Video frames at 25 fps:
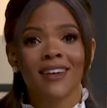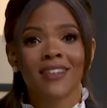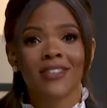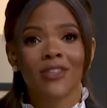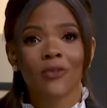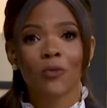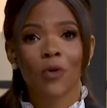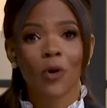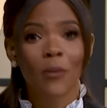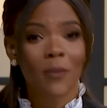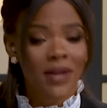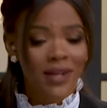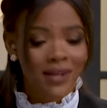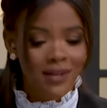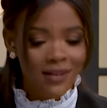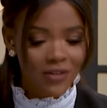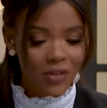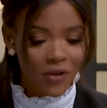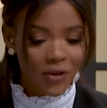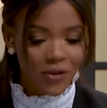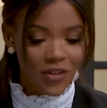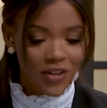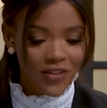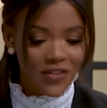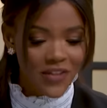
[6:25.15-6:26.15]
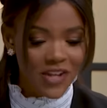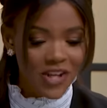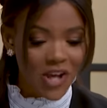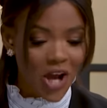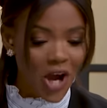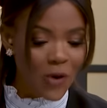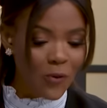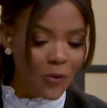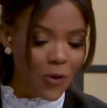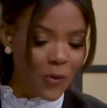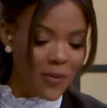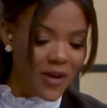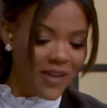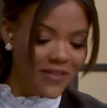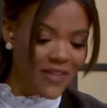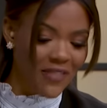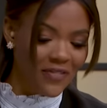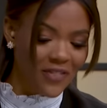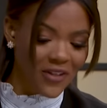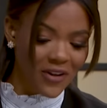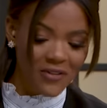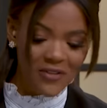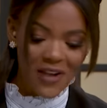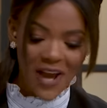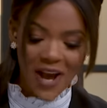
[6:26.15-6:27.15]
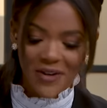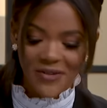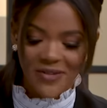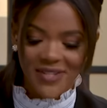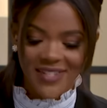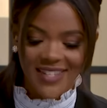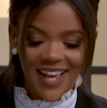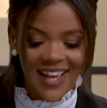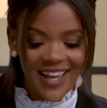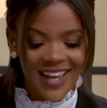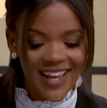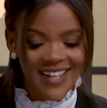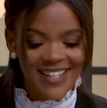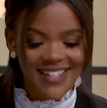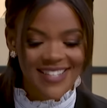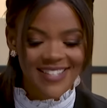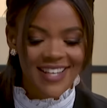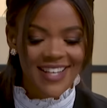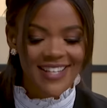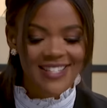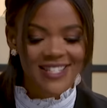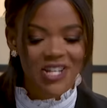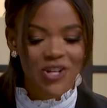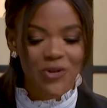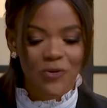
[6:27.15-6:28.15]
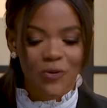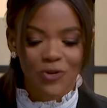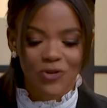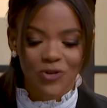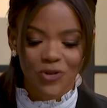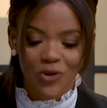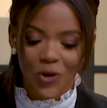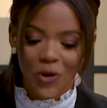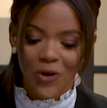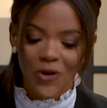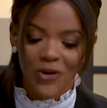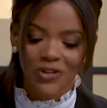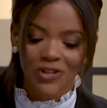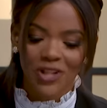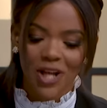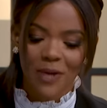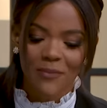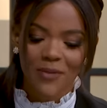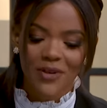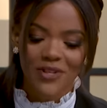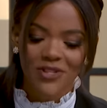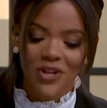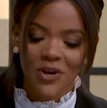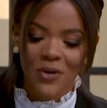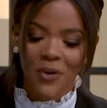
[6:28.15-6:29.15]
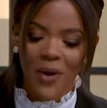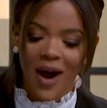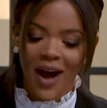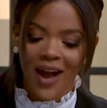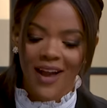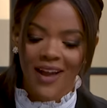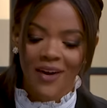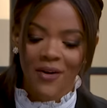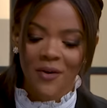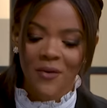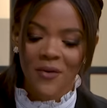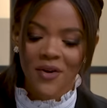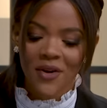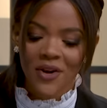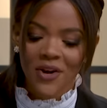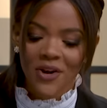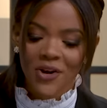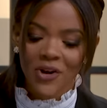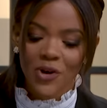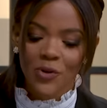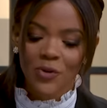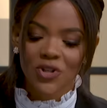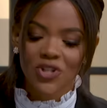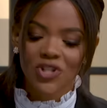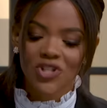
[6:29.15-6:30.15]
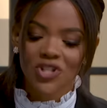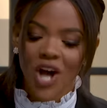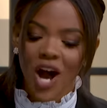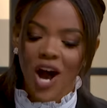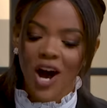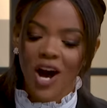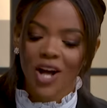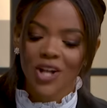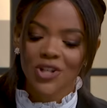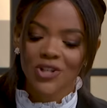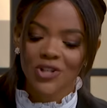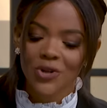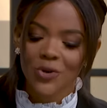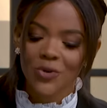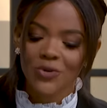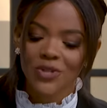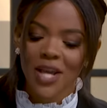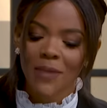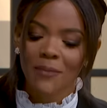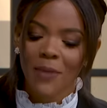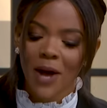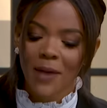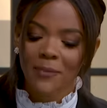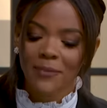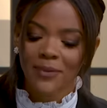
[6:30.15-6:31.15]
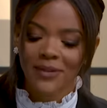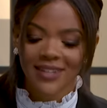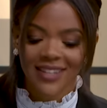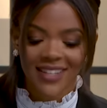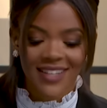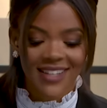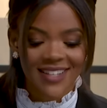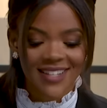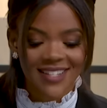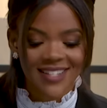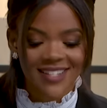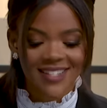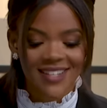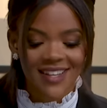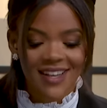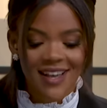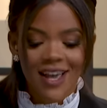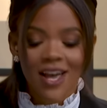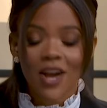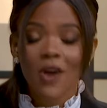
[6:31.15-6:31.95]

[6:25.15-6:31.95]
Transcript: The woman, the, the, the young woman that they're now saying, a sixteen-year-old girl in Columbus, Ohio, who was shot on Tuesday by police.